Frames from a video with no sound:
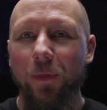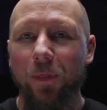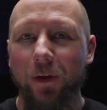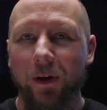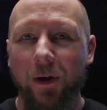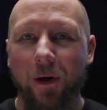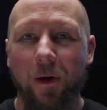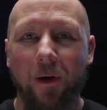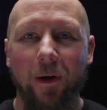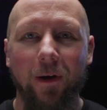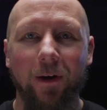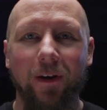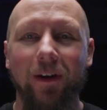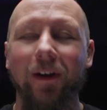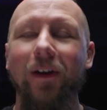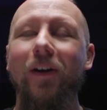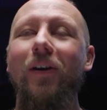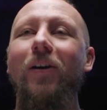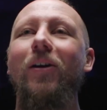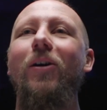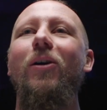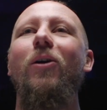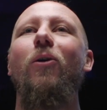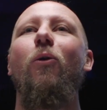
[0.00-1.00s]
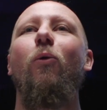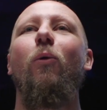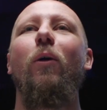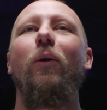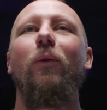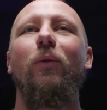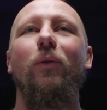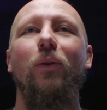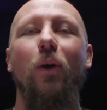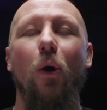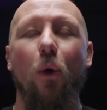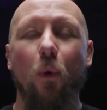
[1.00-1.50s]
in the car
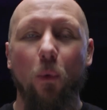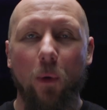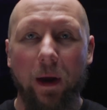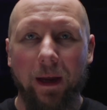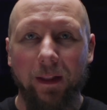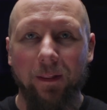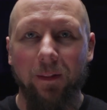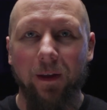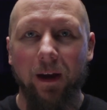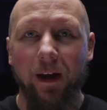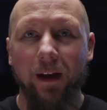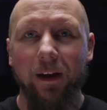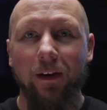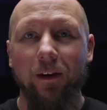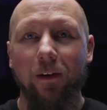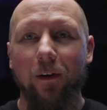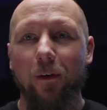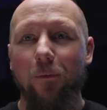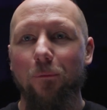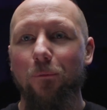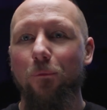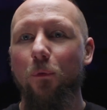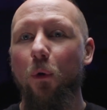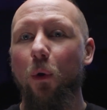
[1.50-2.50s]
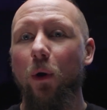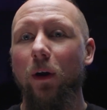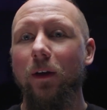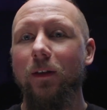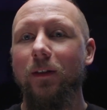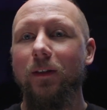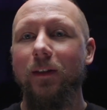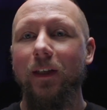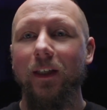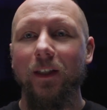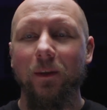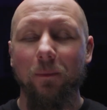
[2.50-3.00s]
with no red line for a
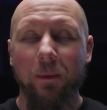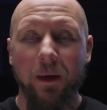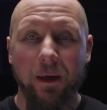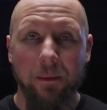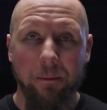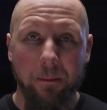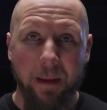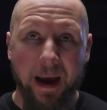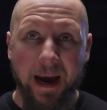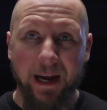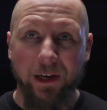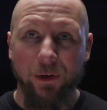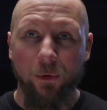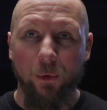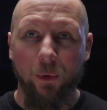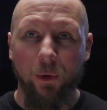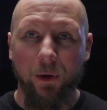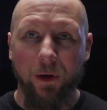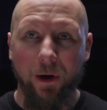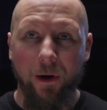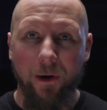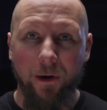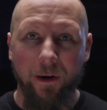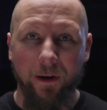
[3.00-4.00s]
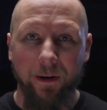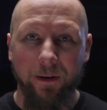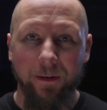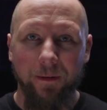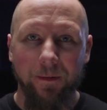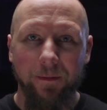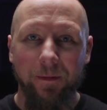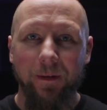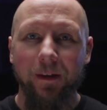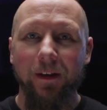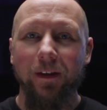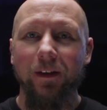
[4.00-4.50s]
6-speed manual car.
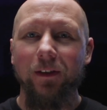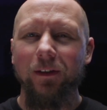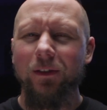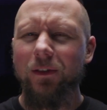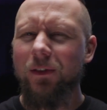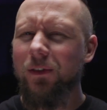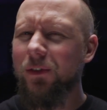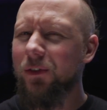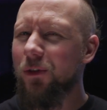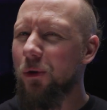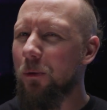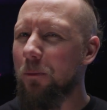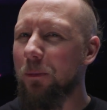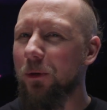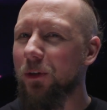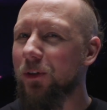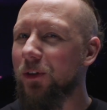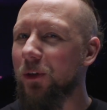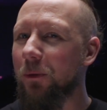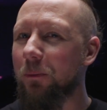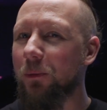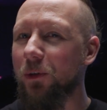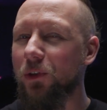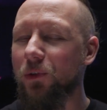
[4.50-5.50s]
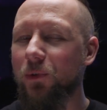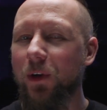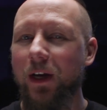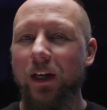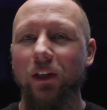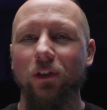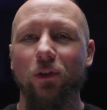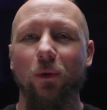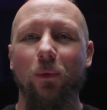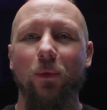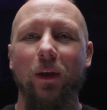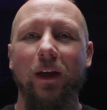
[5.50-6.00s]
Super, super
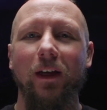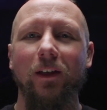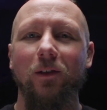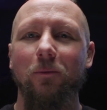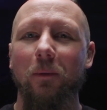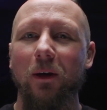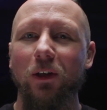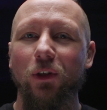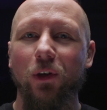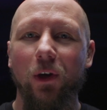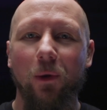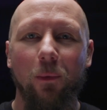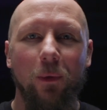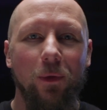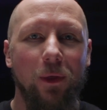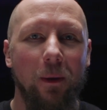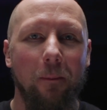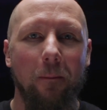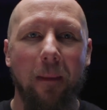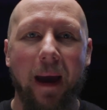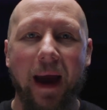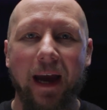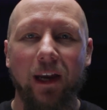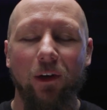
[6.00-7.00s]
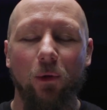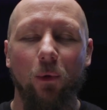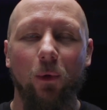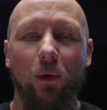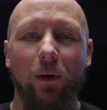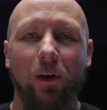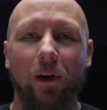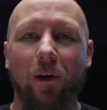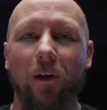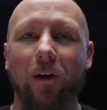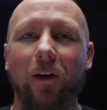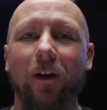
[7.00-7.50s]
strange. You think, especially with a manual
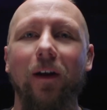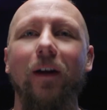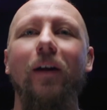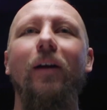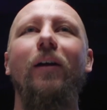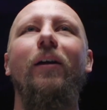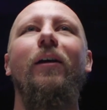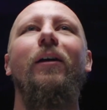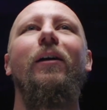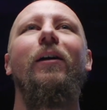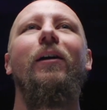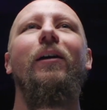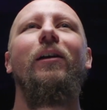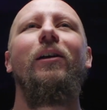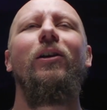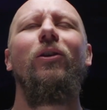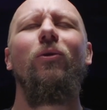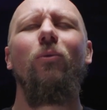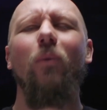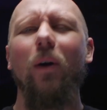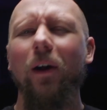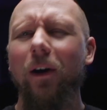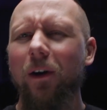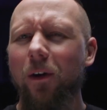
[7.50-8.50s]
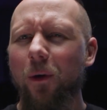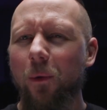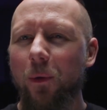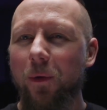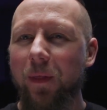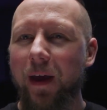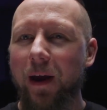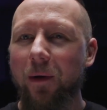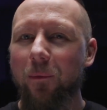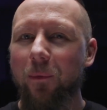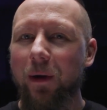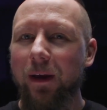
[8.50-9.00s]
car, you'd want to know where
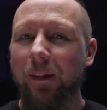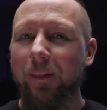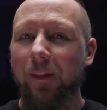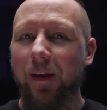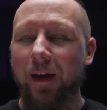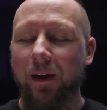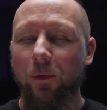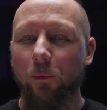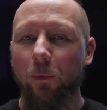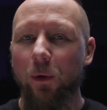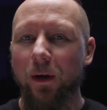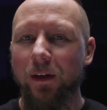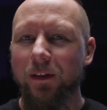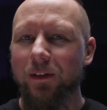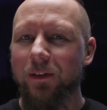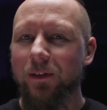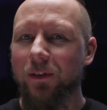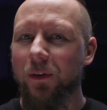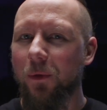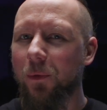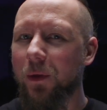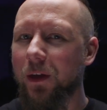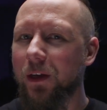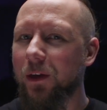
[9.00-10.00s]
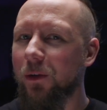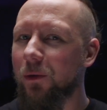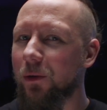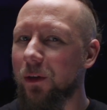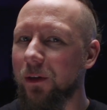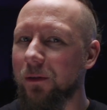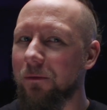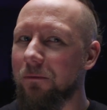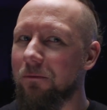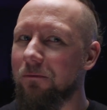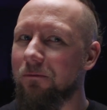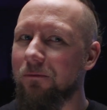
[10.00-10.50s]
that red line was so that you
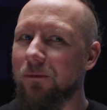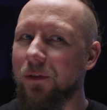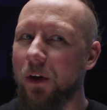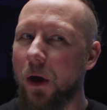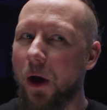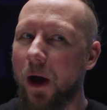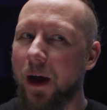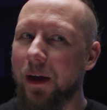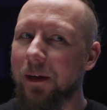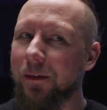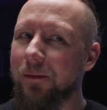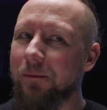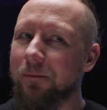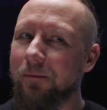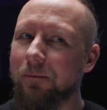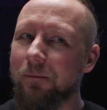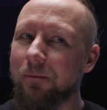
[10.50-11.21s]
could not